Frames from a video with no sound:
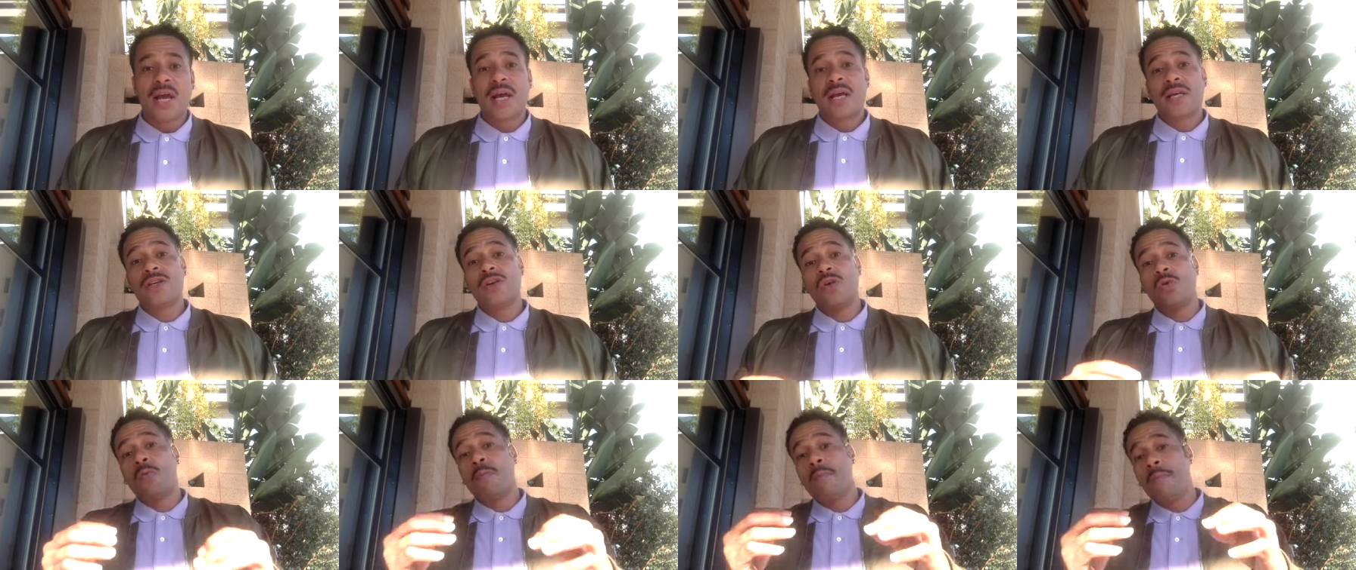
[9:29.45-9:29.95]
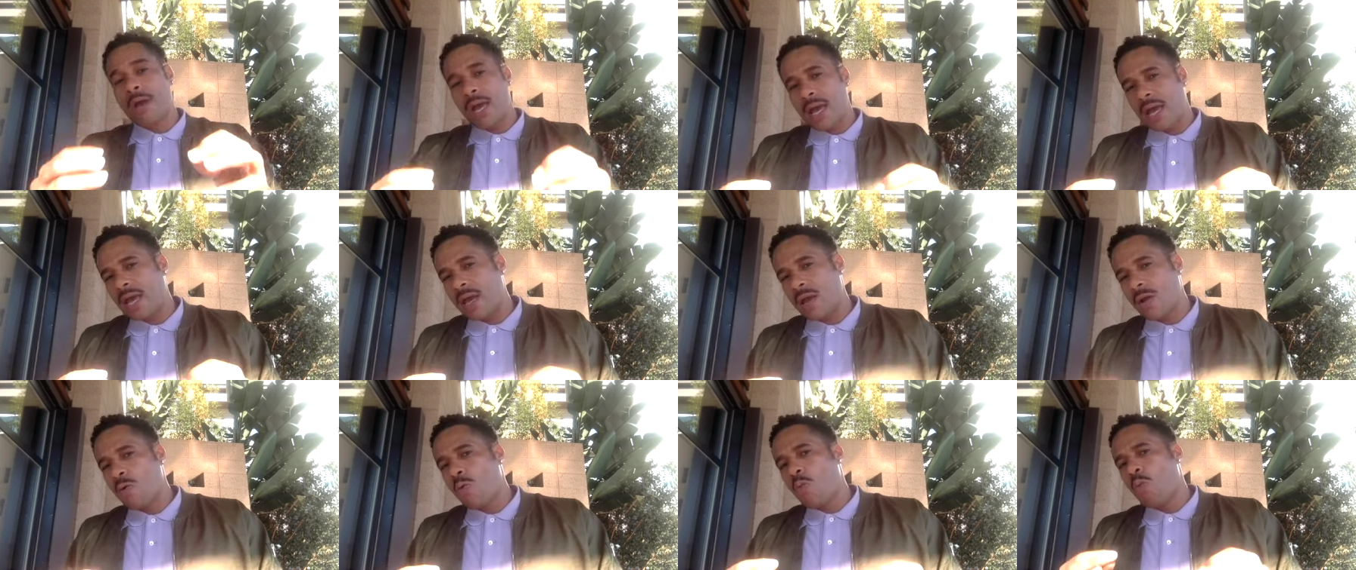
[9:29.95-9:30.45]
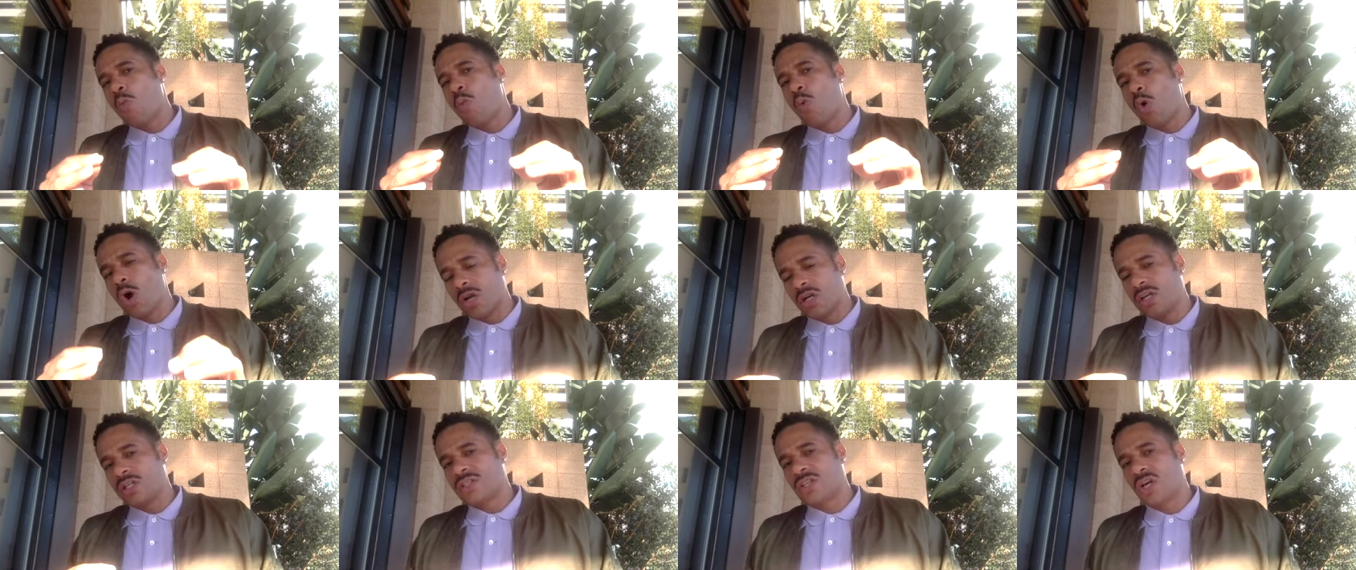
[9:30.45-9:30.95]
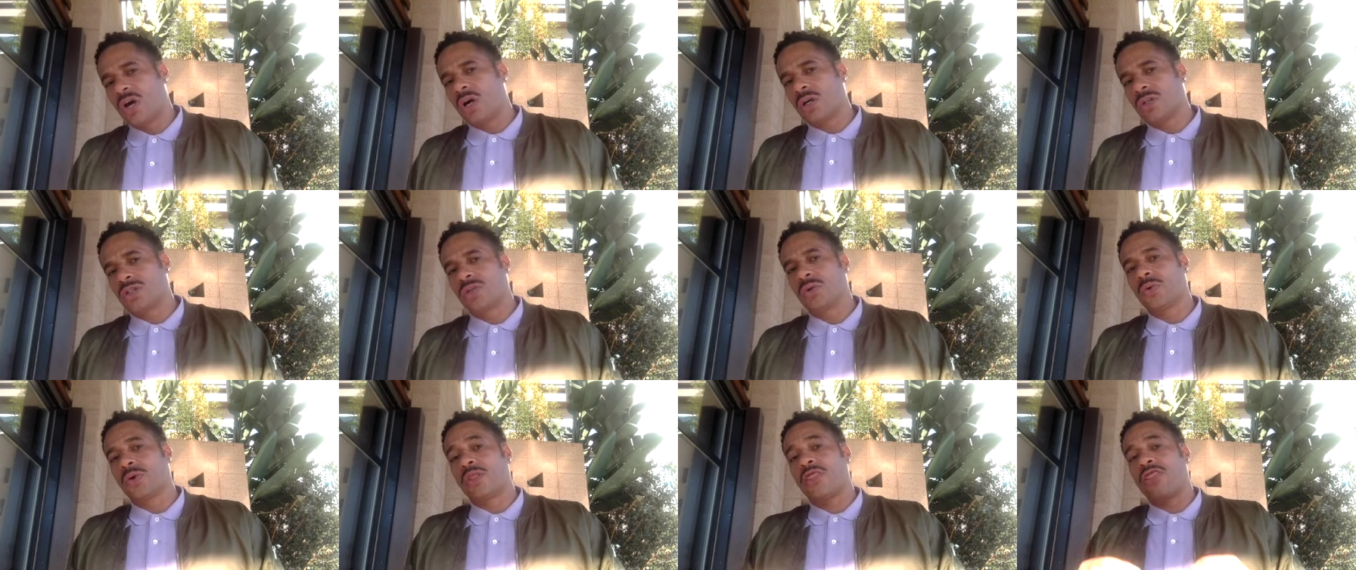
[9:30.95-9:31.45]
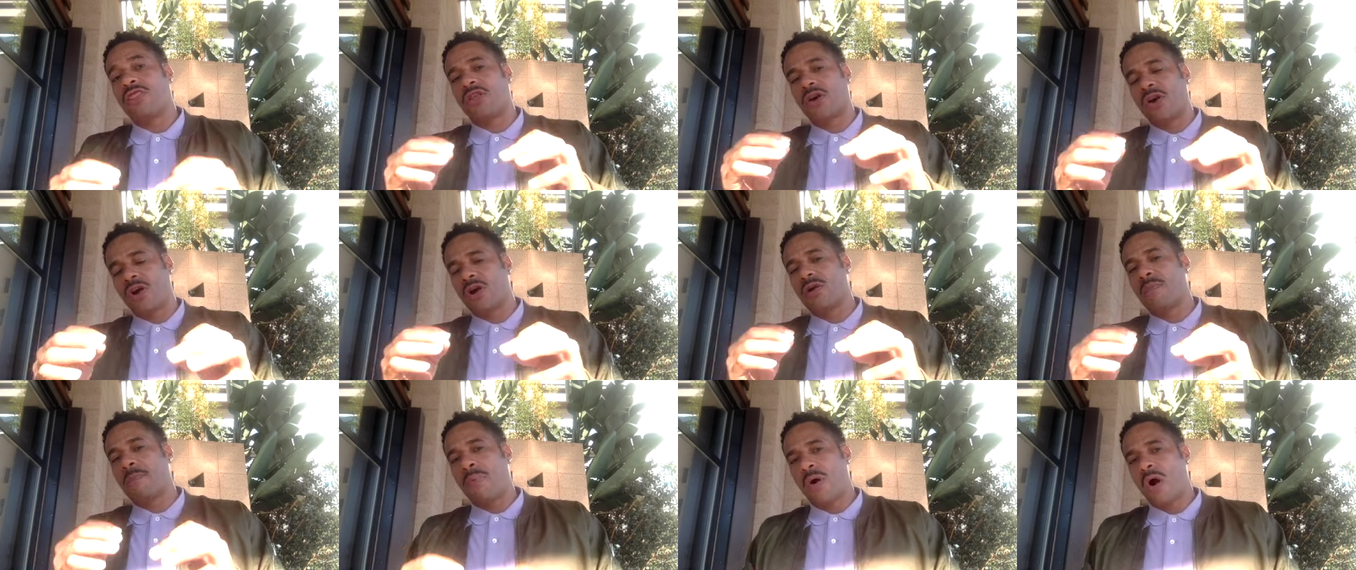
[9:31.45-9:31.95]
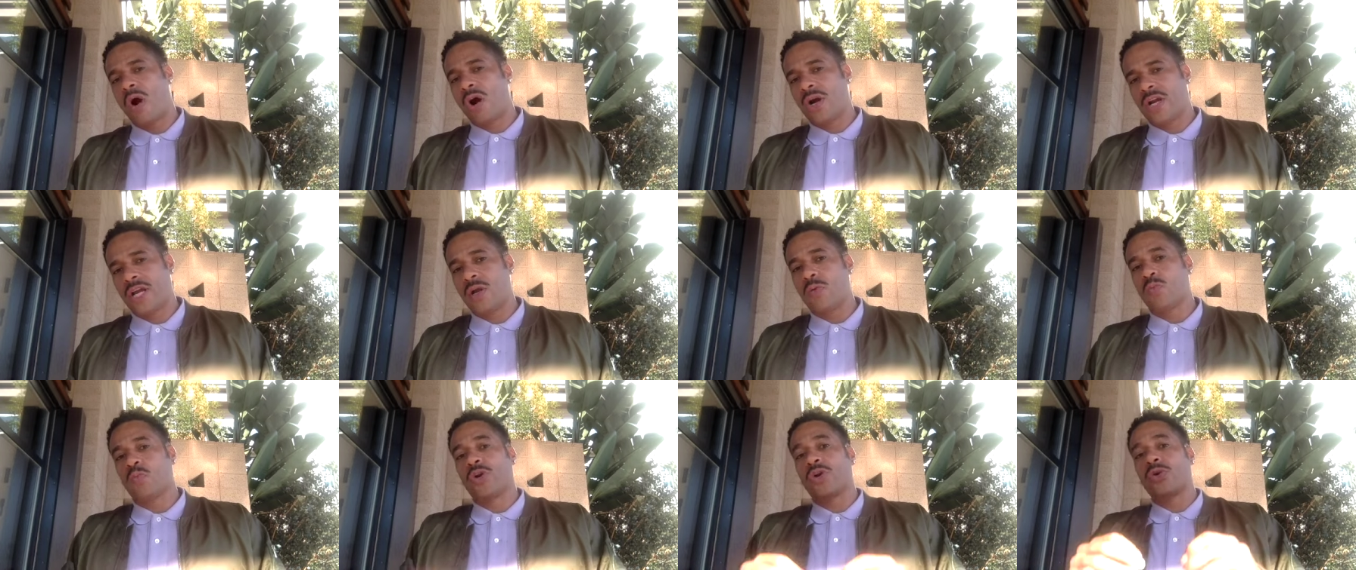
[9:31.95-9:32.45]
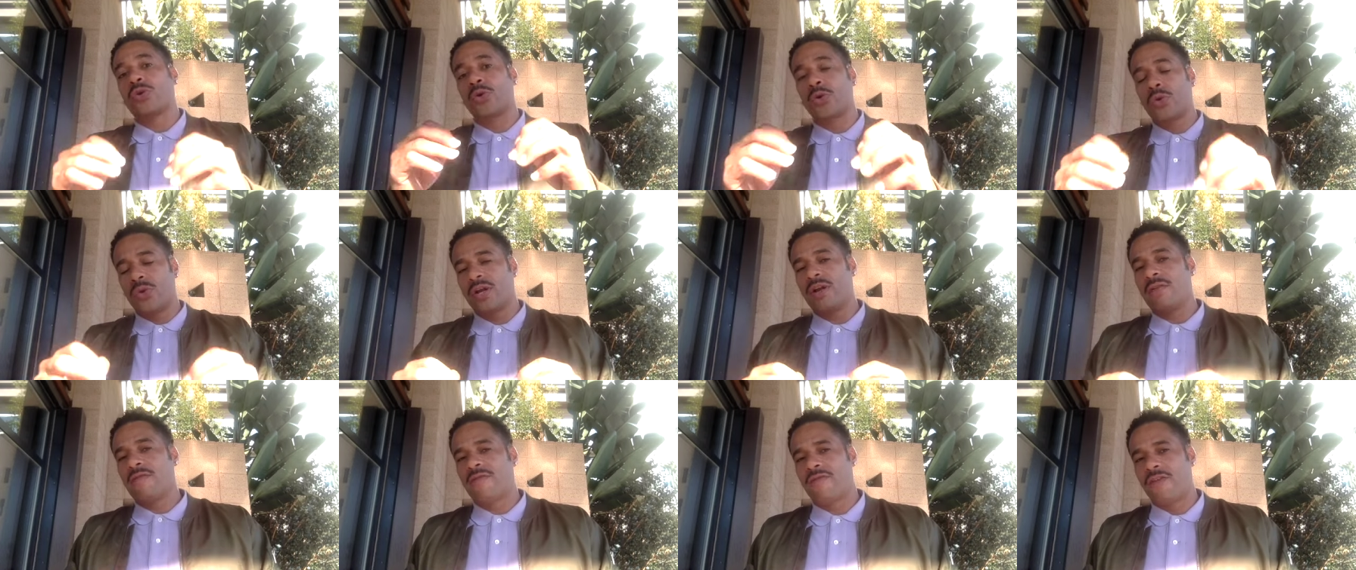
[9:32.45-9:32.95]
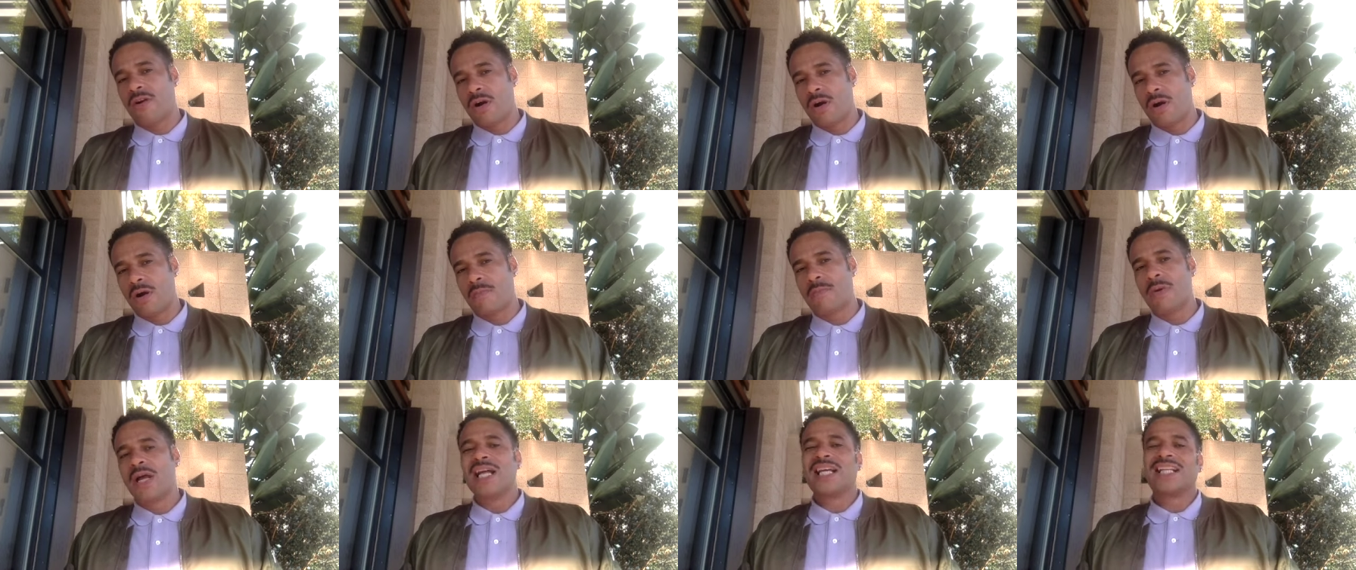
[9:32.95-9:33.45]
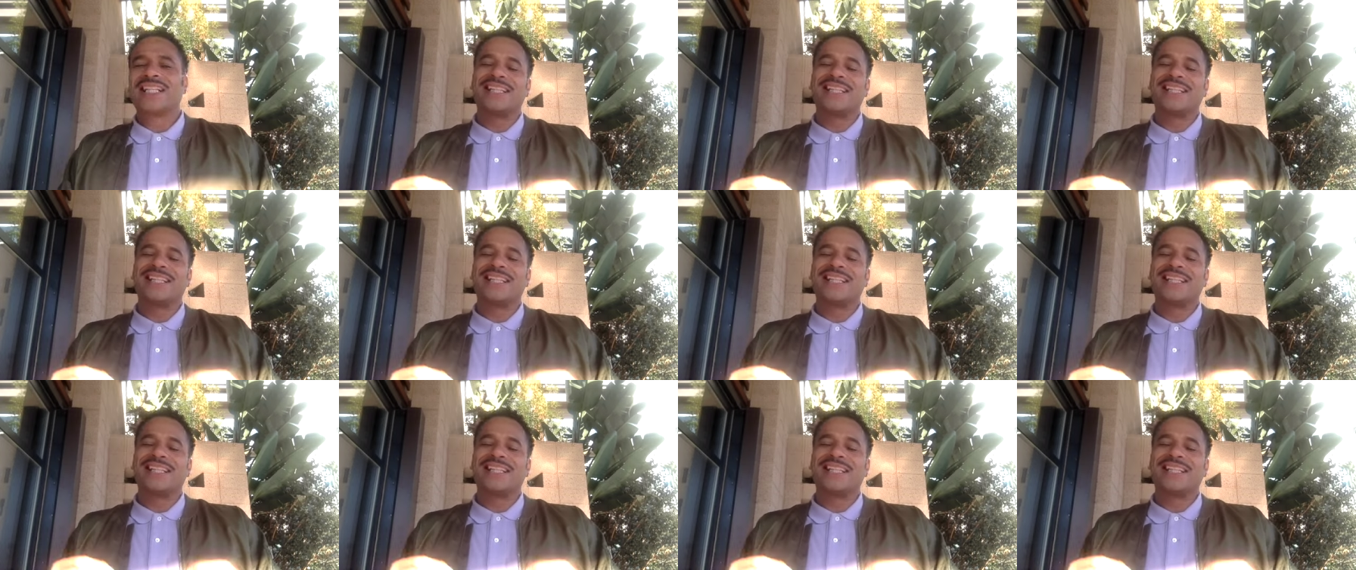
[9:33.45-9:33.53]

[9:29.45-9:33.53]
you may want to talk to a third party recruiting firm